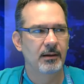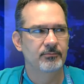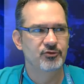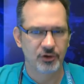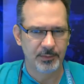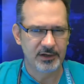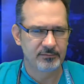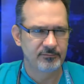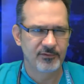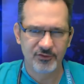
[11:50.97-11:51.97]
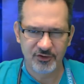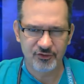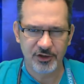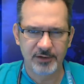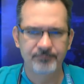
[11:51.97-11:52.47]
German
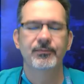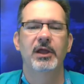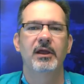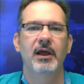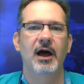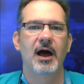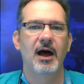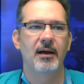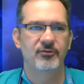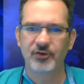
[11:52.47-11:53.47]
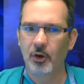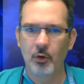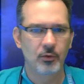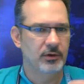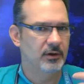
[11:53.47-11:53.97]
physician.
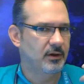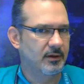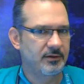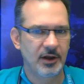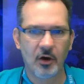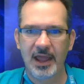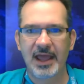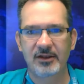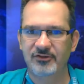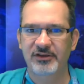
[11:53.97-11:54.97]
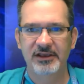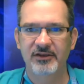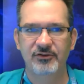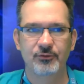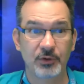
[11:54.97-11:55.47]
So, hence
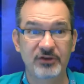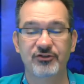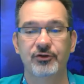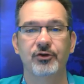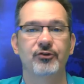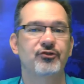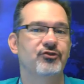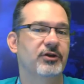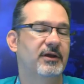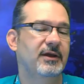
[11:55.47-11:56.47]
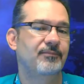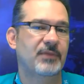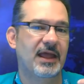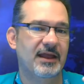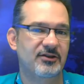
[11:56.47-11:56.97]
his research
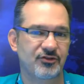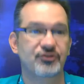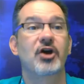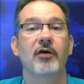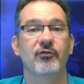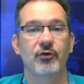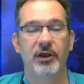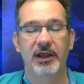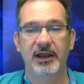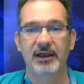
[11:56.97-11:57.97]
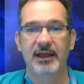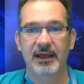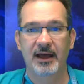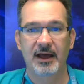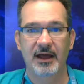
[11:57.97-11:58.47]
and discovering
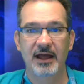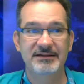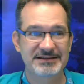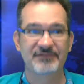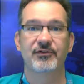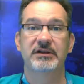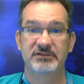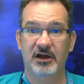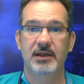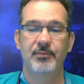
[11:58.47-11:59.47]
a different type